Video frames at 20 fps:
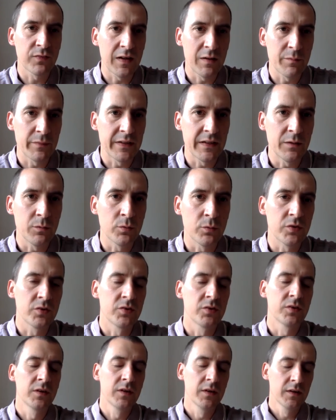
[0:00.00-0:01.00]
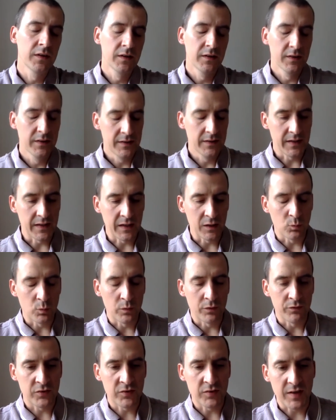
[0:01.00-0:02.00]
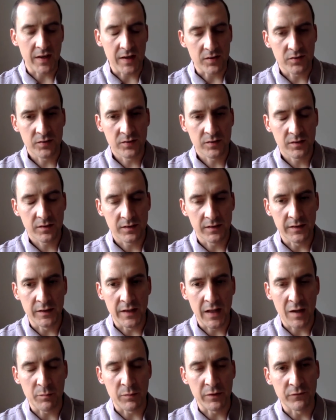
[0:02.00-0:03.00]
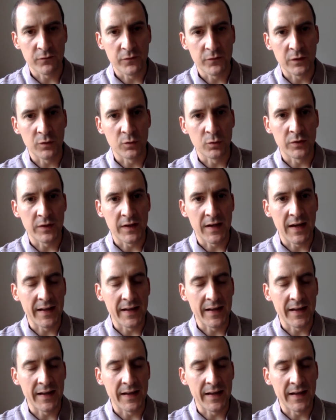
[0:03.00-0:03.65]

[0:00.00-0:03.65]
Flamini was in with Cesc in that midfield.